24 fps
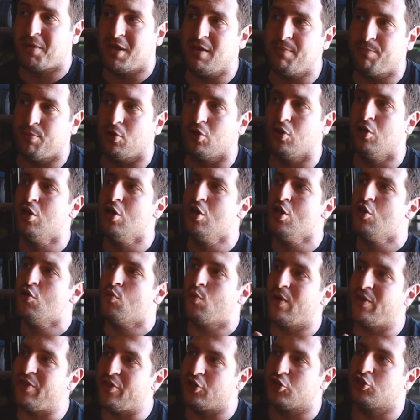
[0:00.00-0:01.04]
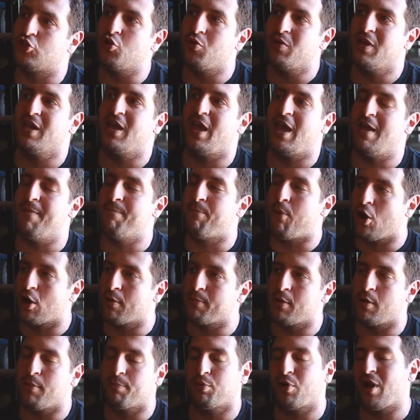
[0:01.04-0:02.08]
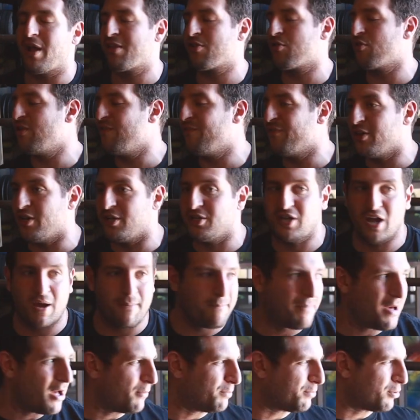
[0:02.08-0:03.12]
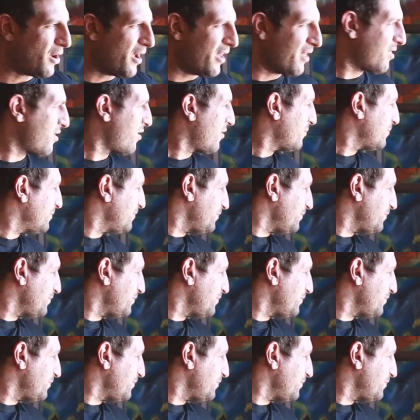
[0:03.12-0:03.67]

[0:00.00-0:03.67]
people when they're doing a barbell press or even a dumbbell press.